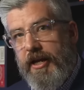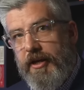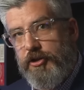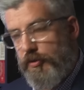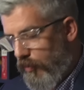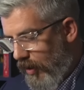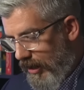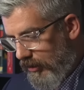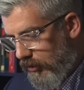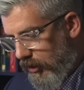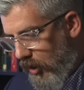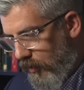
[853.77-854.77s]
Dubois
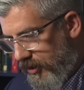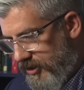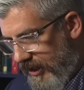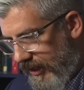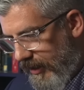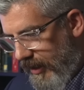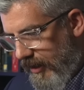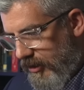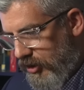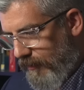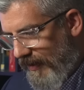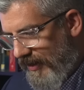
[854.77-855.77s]
lowers it,
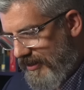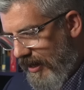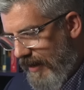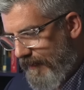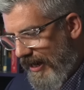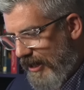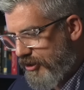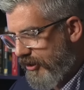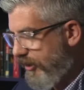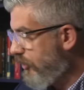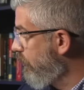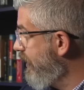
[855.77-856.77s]
so by the time it
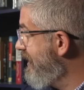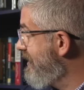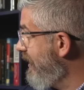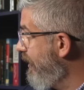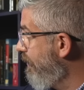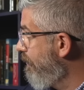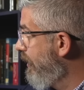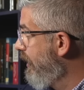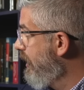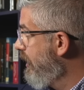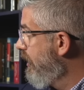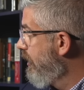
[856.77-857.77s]
actually greets him,
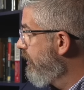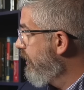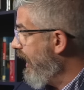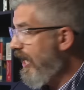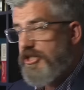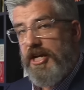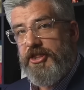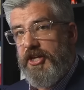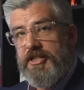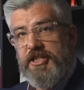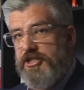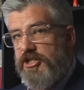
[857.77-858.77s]
AJ
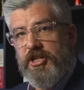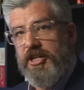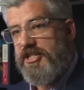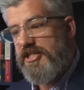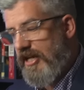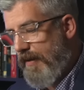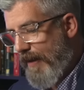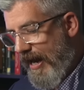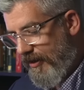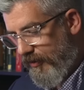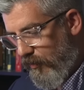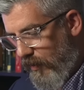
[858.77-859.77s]
thinks he's just gonna step
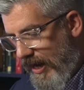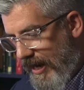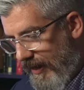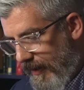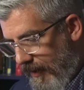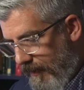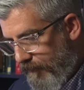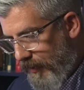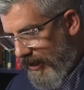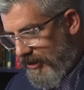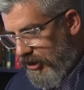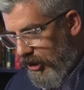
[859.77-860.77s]
out of the way,
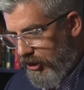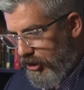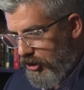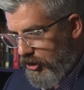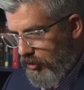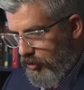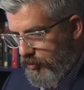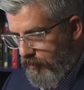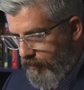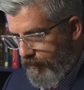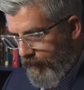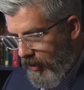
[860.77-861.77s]
but it's a huge
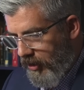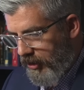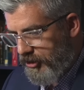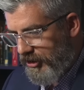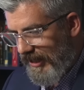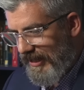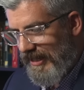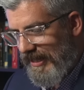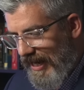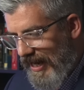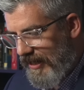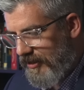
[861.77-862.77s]
punch in the
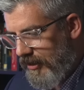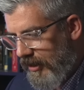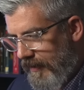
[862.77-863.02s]
end,